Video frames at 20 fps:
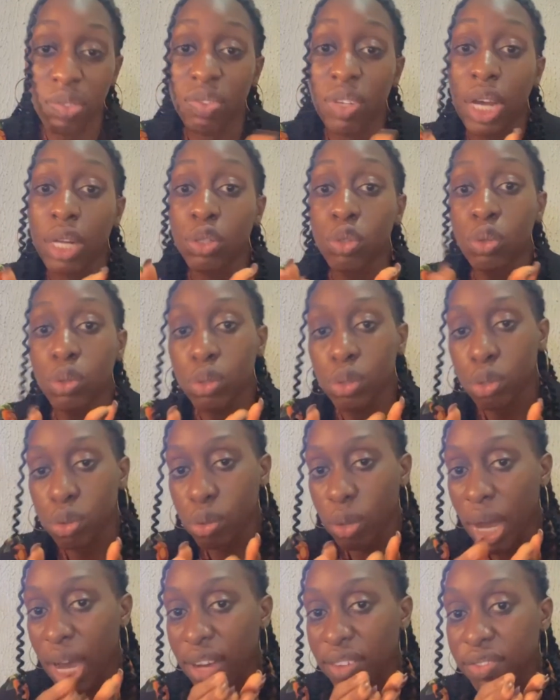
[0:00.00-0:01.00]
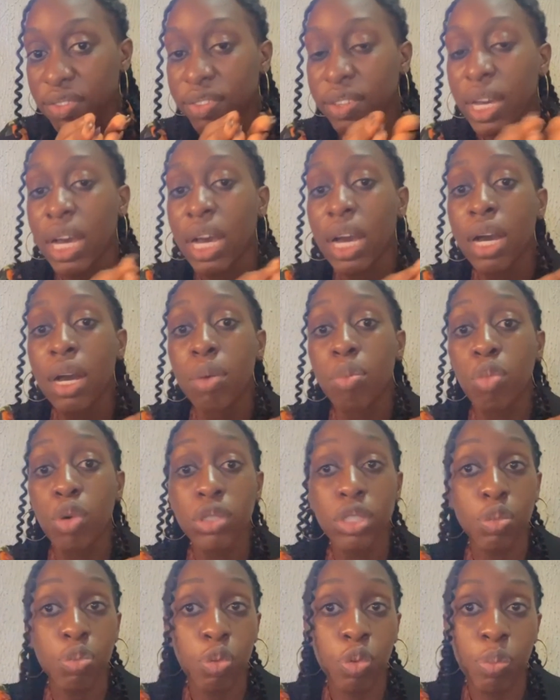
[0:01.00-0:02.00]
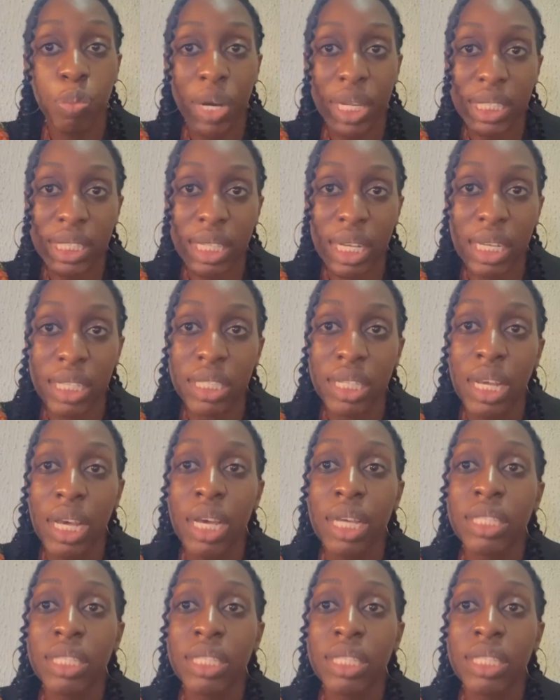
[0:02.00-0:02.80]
if you are known to have multiple partners.